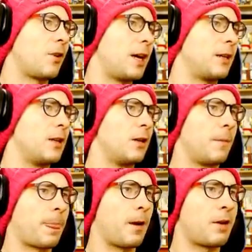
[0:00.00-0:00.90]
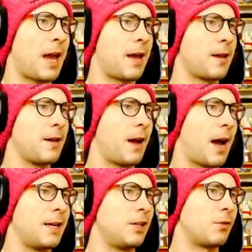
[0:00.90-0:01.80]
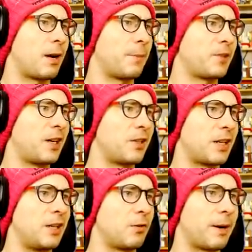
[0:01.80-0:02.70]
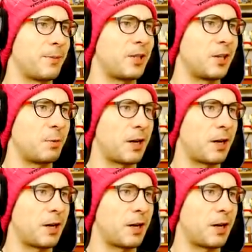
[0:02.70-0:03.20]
great. Okay. I need to run upstairs. I need to run upstairs.